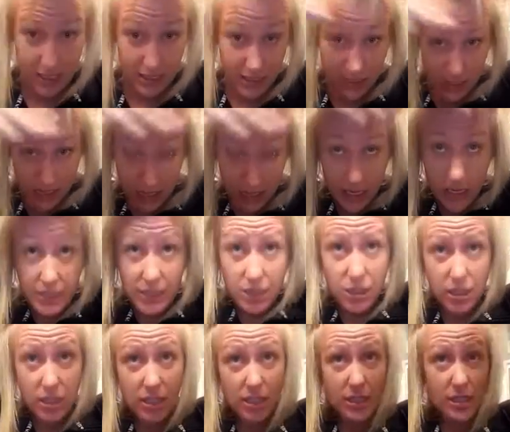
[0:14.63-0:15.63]
okay,
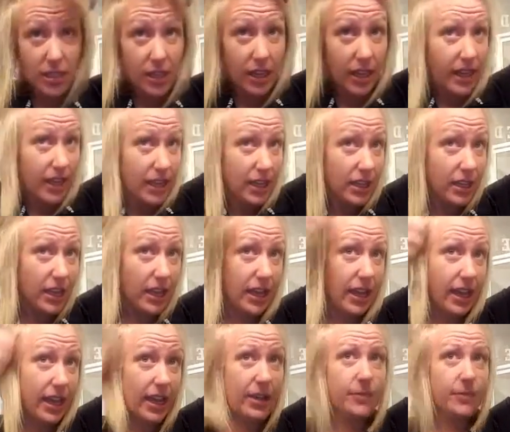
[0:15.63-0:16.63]
just like
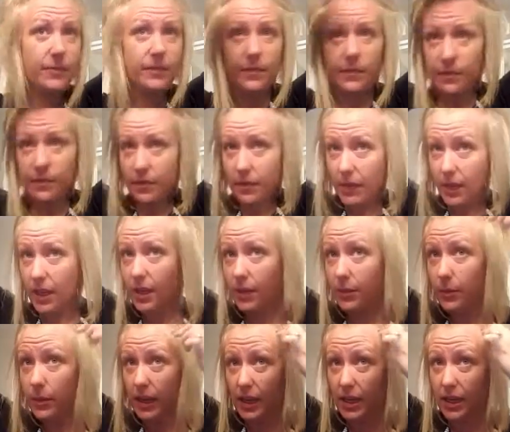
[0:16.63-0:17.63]
that. Going to
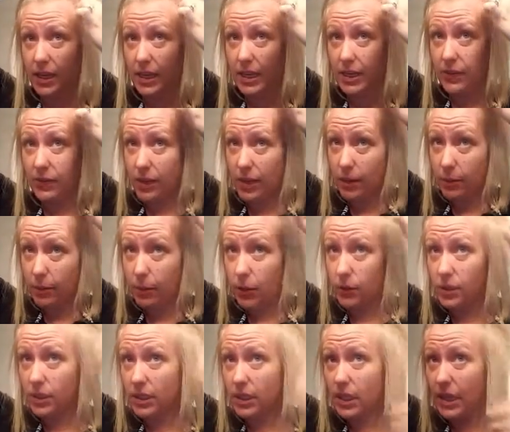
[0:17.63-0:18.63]
make it even on
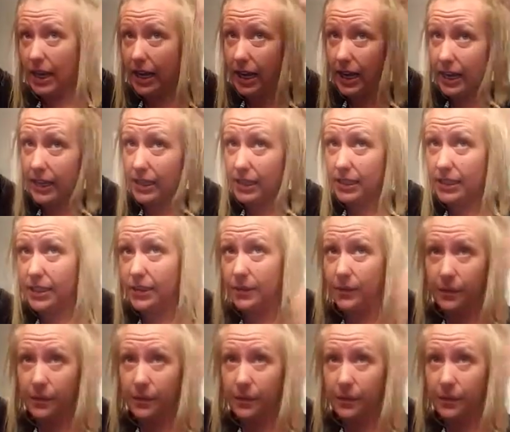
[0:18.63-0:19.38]
both sides.